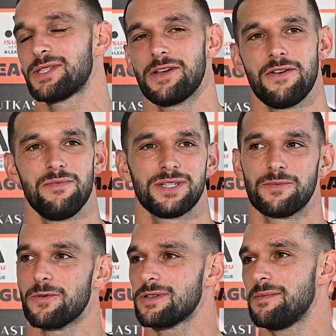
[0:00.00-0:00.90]
so
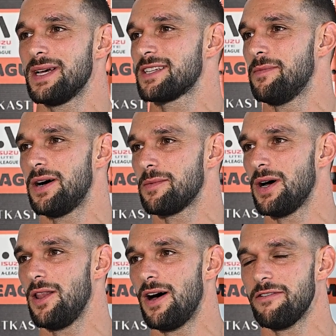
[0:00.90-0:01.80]
Brisbane Roar is a massive part of
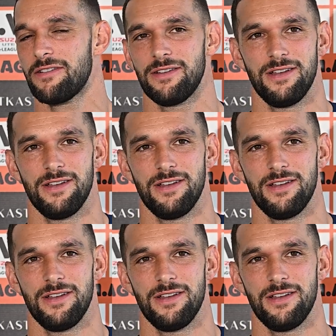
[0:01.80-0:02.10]
my life.